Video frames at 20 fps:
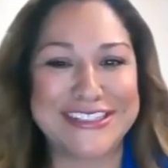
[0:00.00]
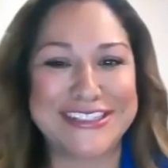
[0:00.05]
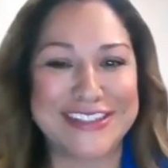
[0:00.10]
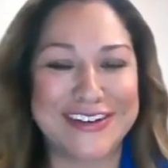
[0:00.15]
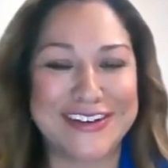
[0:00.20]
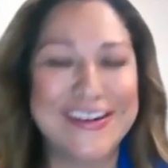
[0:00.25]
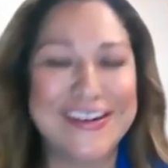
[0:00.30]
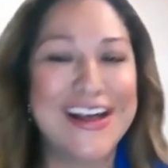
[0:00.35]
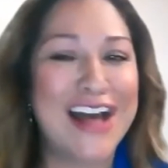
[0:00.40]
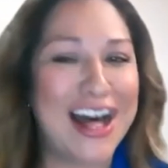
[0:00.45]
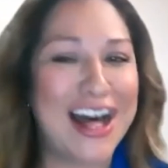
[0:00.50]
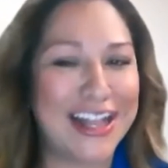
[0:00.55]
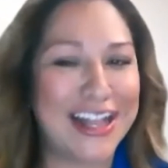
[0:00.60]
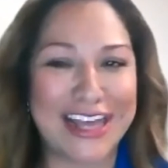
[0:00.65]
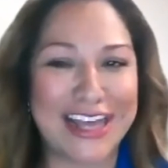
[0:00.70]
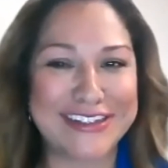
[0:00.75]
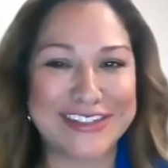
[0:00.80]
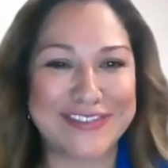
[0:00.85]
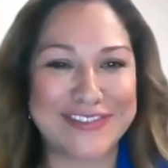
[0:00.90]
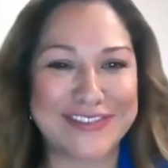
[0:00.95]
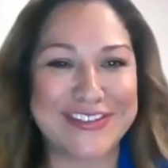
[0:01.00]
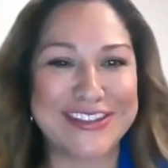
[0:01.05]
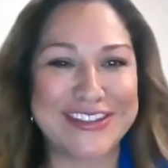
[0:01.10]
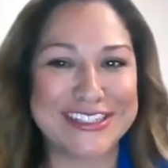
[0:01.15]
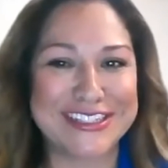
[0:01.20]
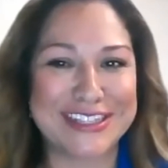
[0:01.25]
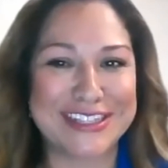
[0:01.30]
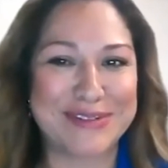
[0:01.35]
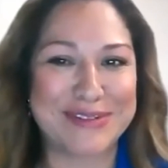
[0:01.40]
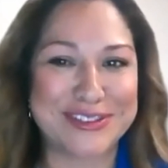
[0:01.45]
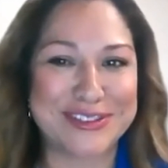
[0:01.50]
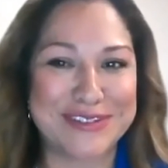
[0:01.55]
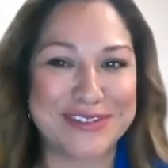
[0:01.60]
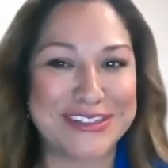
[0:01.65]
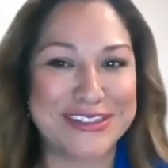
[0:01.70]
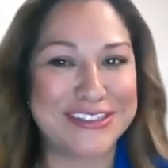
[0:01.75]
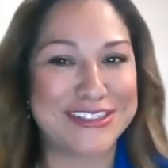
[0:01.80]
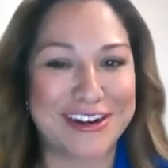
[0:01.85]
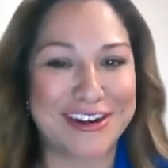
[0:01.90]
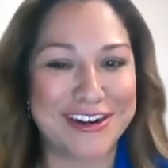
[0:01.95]
So a lot of different things that we're
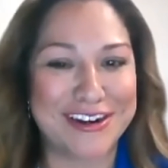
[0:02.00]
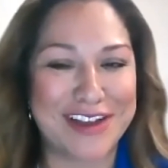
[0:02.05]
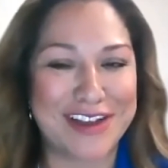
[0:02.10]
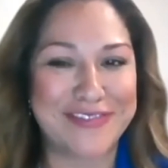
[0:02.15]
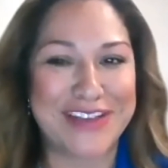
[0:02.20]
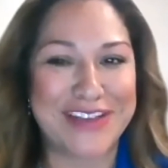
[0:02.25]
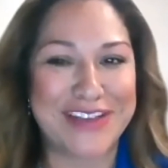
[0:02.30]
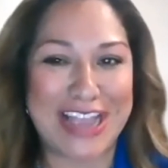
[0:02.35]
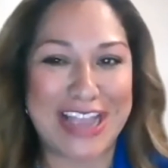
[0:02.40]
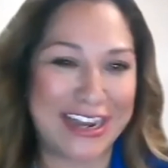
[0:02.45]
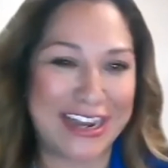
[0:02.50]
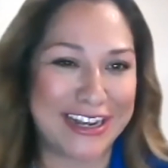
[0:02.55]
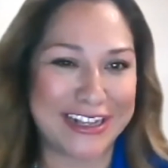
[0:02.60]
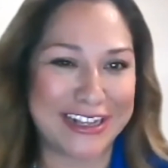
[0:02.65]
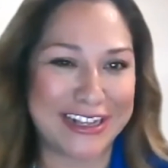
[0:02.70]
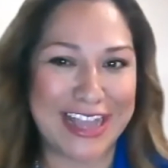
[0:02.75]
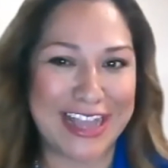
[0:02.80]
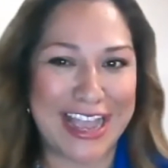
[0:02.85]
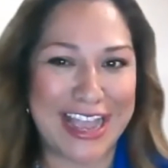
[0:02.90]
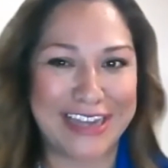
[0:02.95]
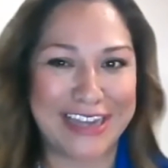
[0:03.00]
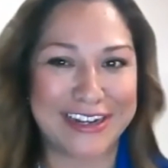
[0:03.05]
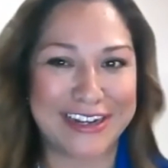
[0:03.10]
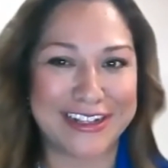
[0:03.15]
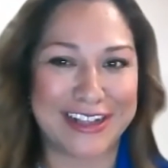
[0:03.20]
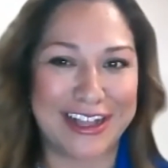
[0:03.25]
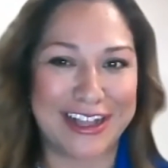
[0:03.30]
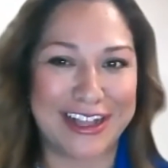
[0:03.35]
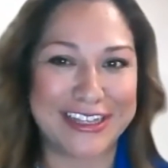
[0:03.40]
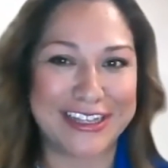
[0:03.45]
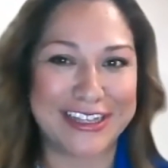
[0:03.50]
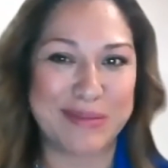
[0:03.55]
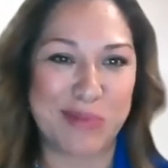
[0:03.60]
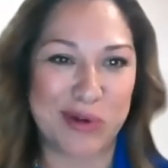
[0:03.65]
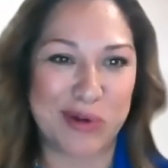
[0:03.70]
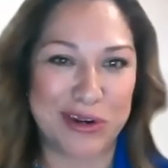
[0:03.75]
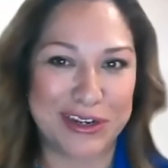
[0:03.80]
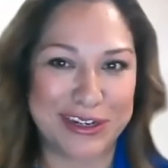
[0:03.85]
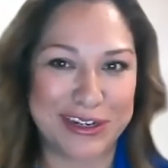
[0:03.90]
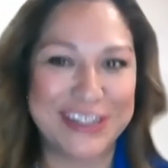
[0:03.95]
doing starting off eight, eight o'clock in the
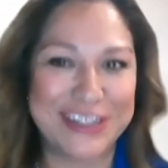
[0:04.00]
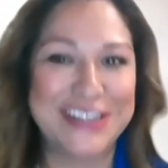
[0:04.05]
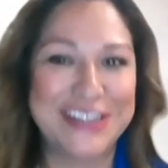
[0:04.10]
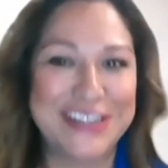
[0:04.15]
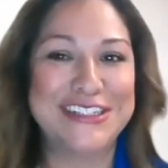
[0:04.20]
morning.